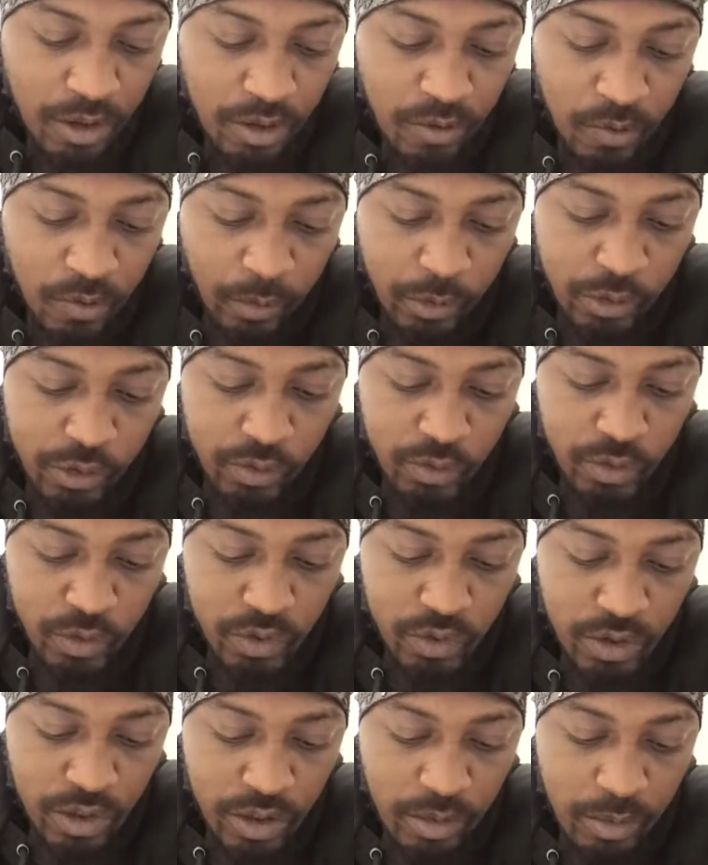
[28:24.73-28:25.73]
from
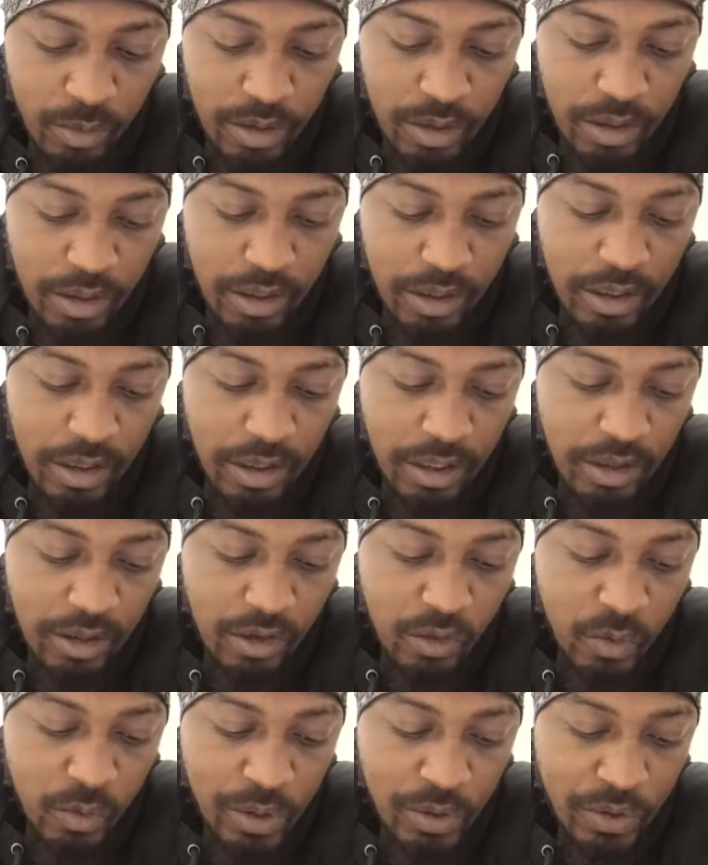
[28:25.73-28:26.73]
Jerusalem,
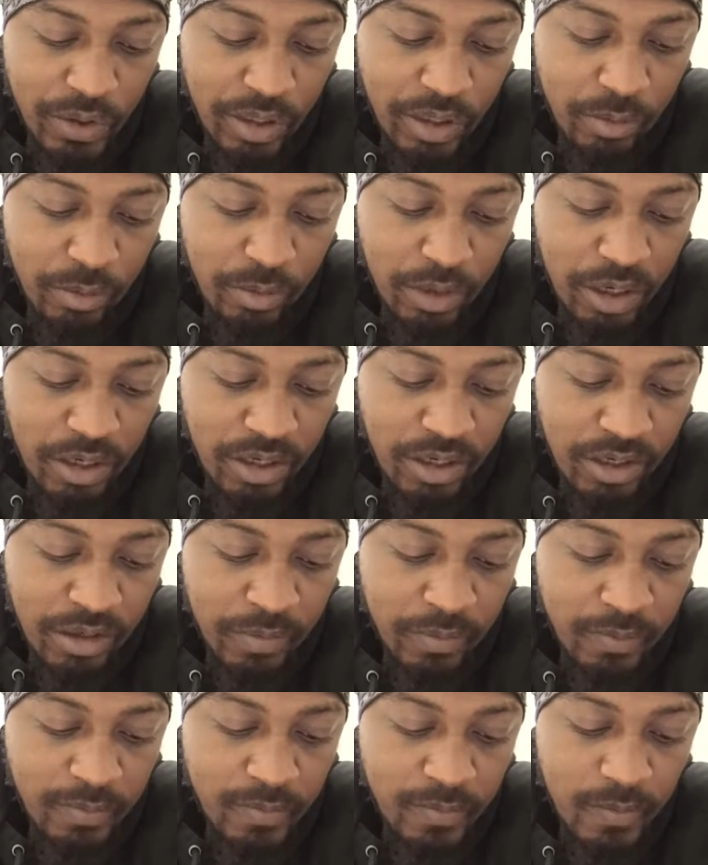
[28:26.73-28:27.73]
and dwelt in Modin.
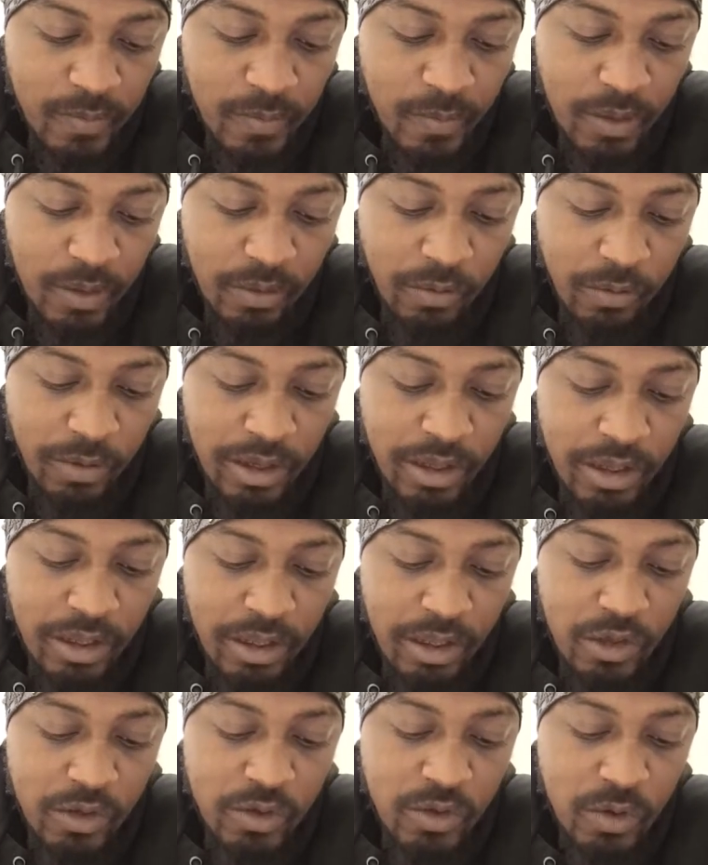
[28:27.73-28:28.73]
Right.
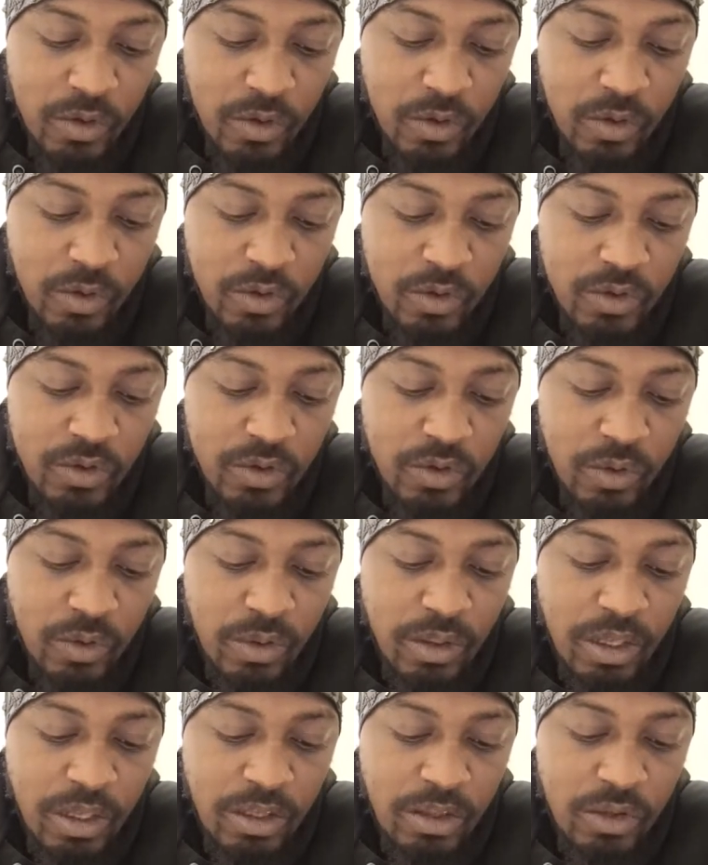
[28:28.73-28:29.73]
So
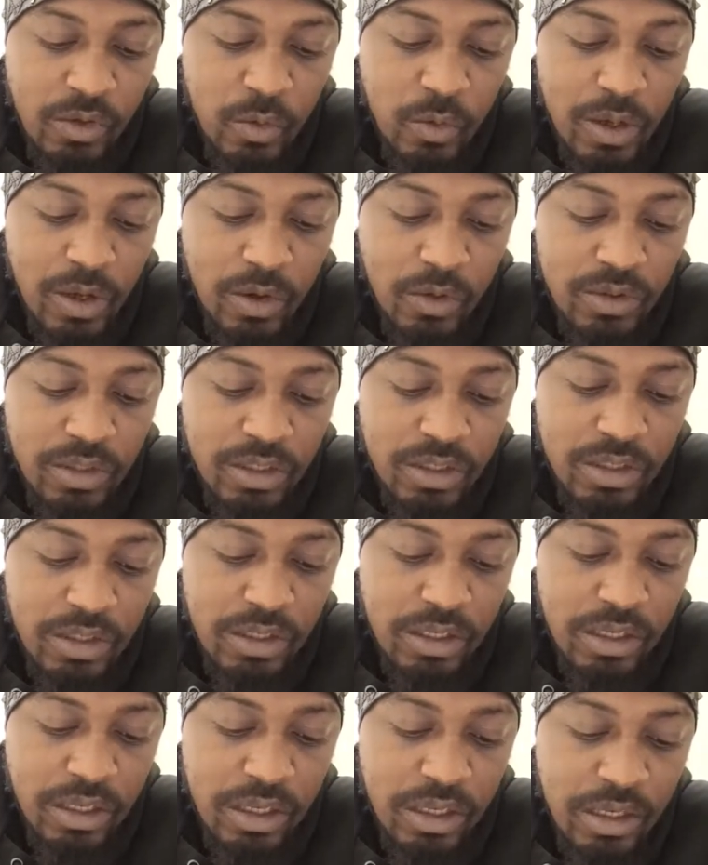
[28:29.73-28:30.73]
they dwelt
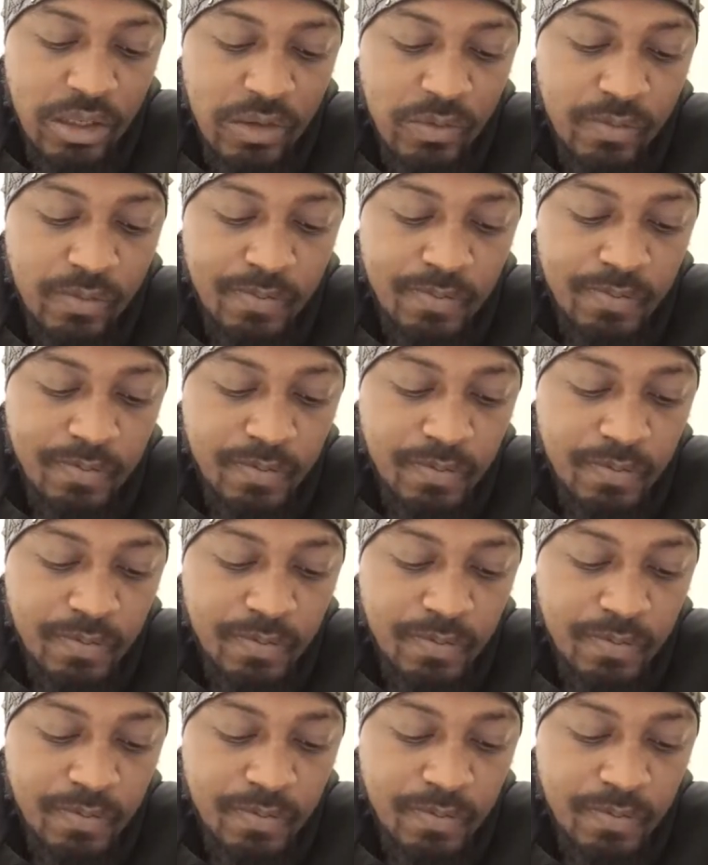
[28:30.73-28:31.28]
in